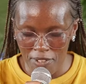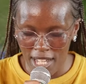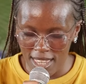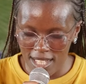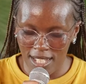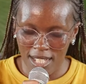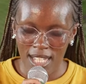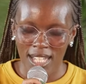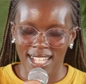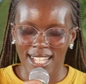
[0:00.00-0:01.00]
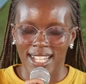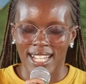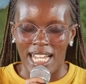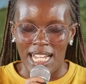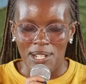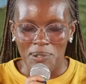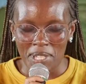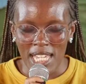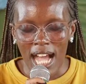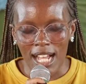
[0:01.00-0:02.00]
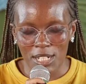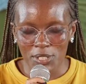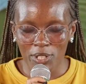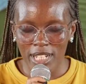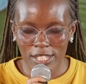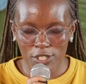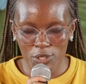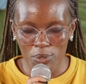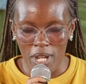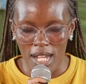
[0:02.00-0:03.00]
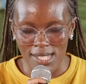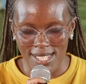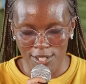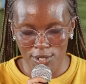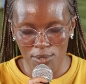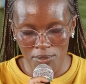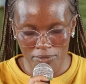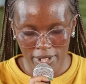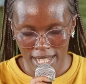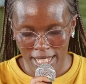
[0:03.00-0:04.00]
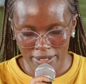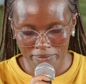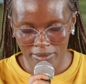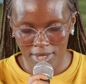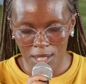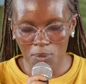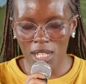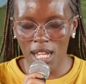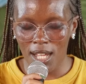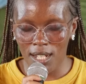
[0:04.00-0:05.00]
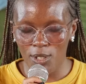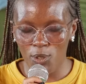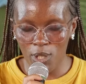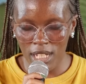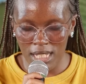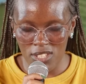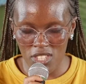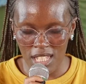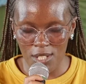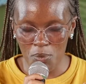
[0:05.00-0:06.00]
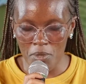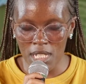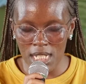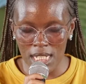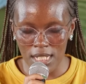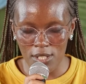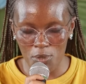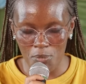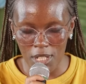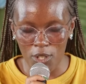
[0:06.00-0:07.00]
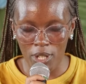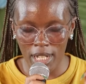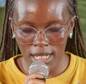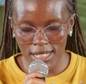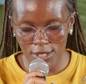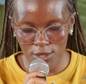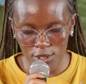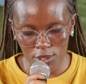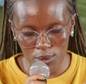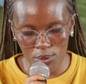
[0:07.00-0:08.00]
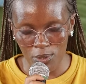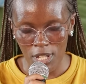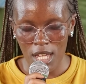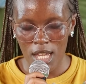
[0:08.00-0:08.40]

Father, we acknowledge you as the true vine. We acknowledge that we need to be connected to you